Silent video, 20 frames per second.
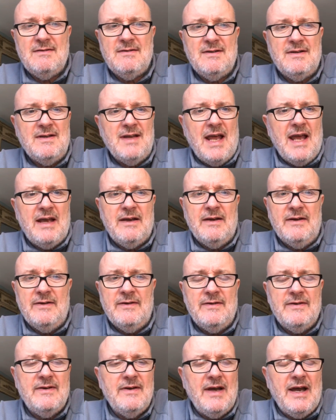
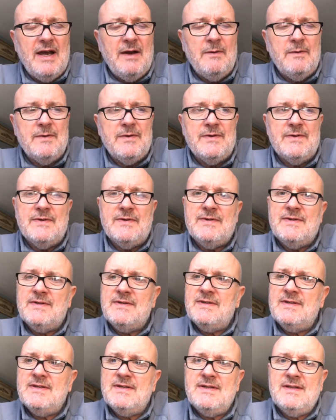knackered, I
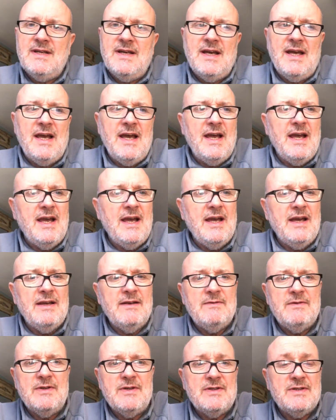was
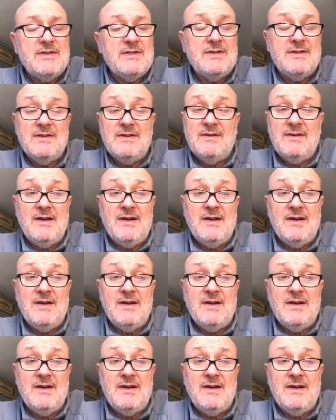just